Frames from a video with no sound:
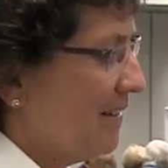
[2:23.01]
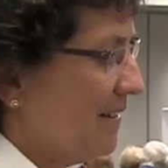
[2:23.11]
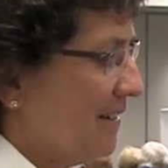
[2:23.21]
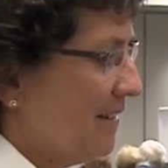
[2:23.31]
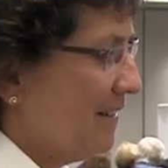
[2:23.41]

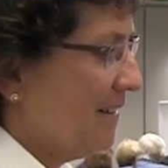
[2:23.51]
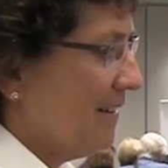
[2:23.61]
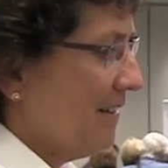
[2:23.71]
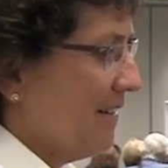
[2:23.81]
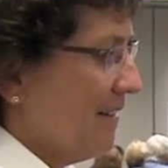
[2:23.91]

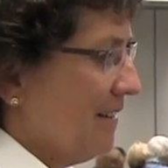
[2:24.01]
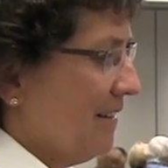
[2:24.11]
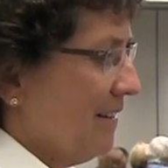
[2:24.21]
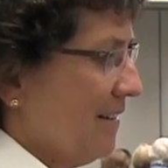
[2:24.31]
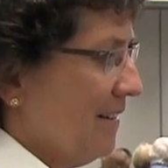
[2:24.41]

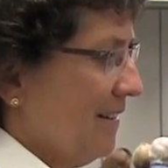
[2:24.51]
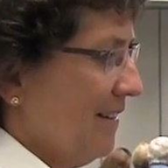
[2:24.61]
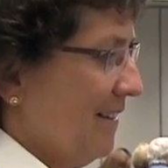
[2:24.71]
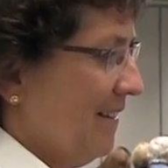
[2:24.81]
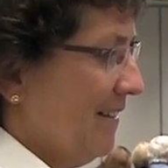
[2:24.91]

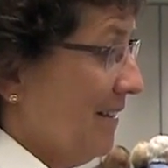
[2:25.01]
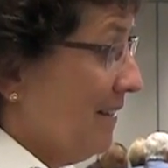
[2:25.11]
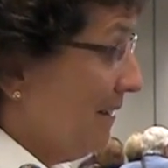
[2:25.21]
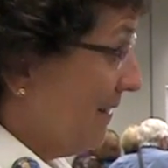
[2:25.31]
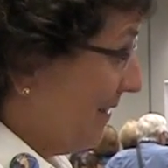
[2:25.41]

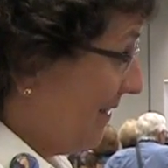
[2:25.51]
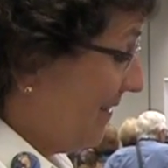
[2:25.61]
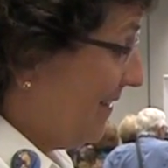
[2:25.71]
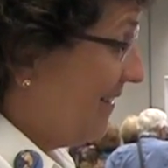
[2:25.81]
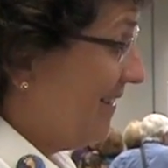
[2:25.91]

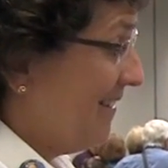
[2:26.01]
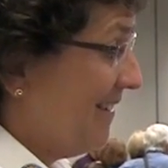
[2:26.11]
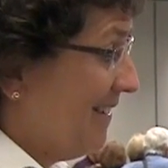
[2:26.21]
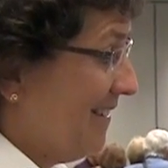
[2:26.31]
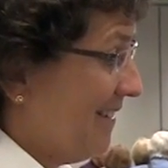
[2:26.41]

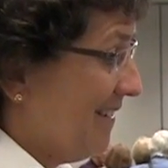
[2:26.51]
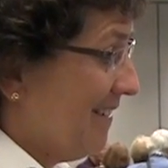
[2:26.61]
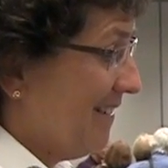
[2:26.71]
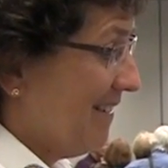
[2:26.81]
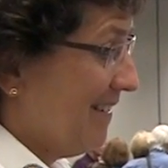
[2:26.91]

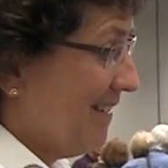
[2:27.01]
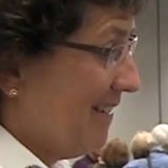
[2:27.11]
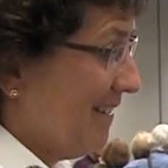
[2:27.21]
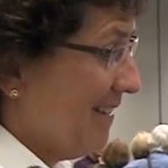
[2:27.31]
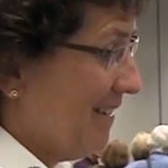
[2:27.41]

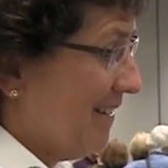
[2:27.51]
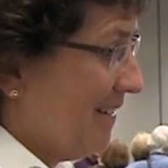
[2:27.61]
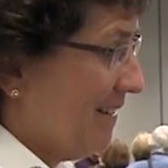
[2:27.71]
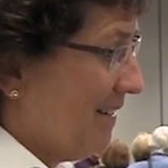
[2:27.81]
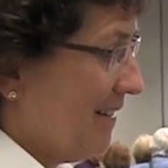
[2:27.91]

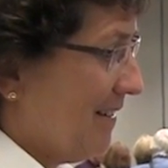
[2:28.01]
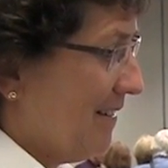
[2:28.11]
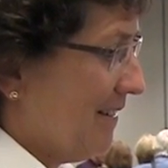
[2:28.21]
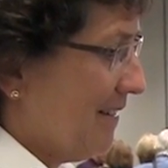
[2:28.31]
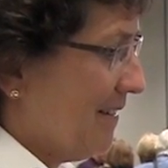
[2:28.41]

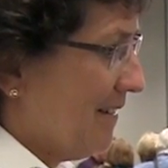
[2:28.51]
This person isn't speaking.